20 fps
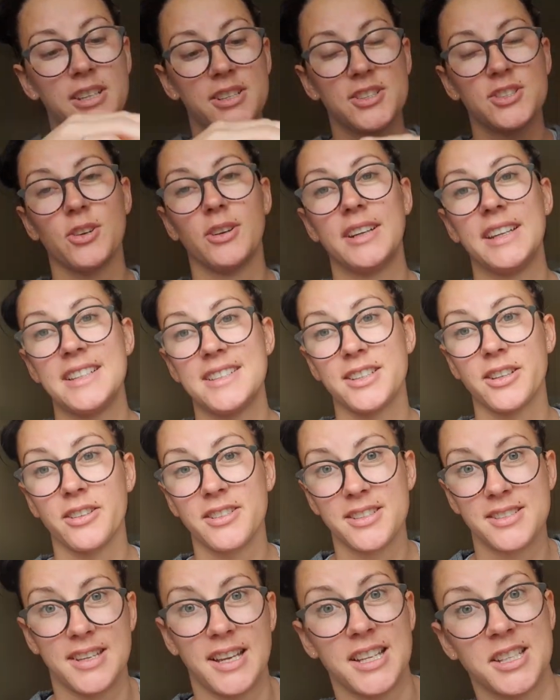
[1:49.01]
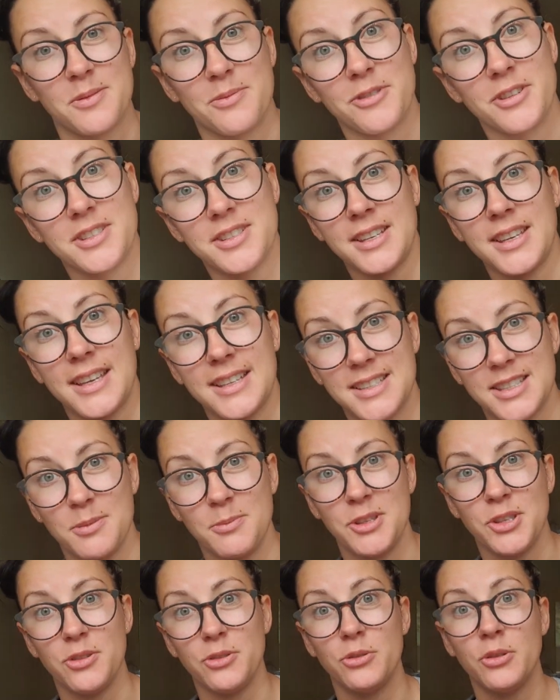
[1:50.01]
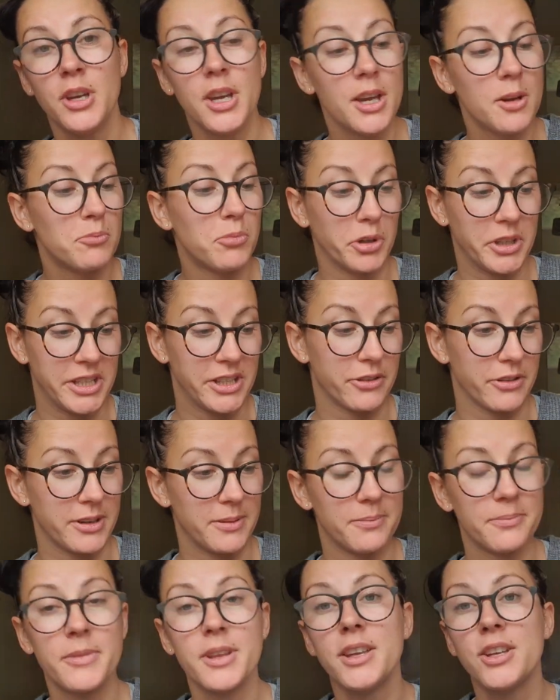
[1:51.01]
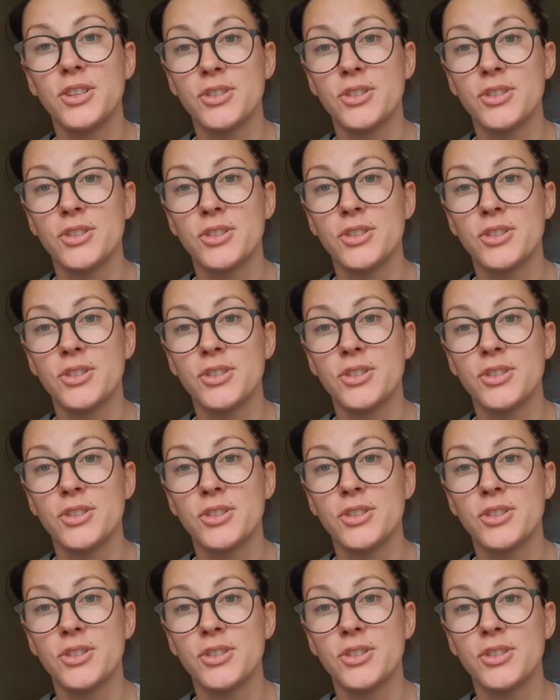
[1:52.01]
So I need to go to Sainsbury's and get some new body cream.